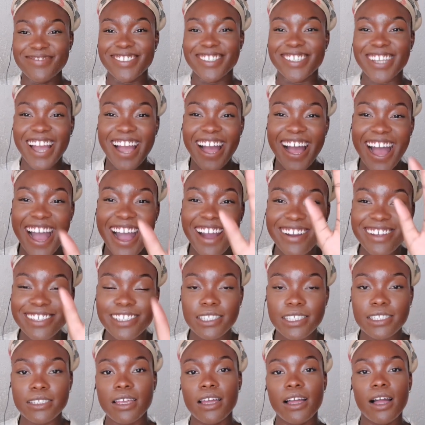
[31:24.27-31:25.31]

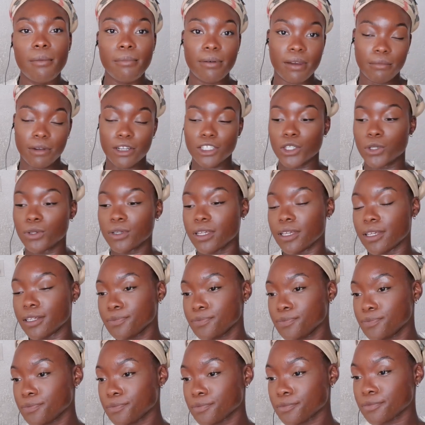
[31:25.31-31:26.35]
Jokes, but I'm not
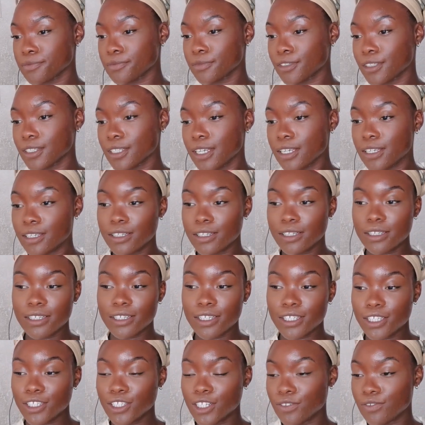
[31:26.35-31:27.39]
joking.
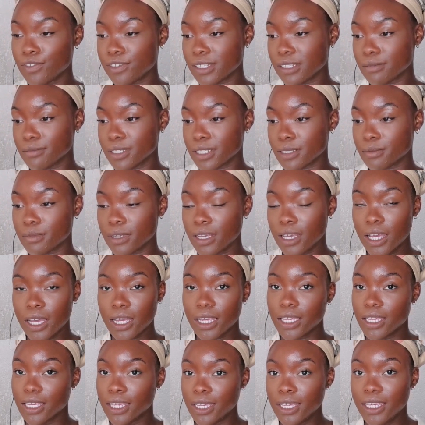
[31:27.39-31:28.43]
Obviously,
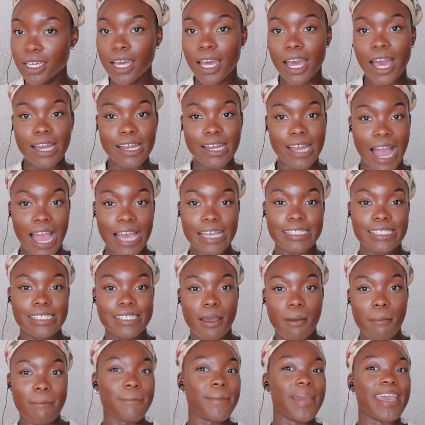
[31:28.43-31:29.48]
guys,
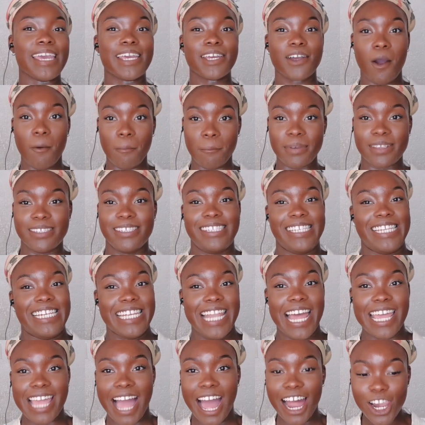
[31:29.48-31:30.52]
makeup is a
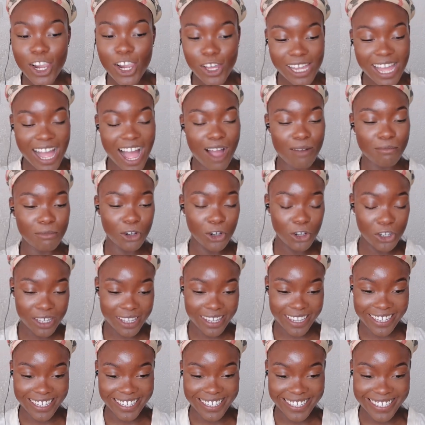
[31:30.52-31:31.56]
liar. Look at how I'm
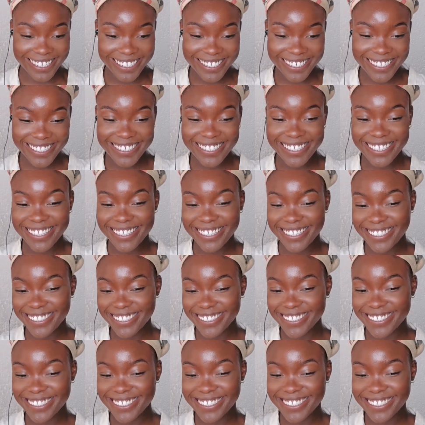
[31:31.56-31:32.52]
looking. Yeah,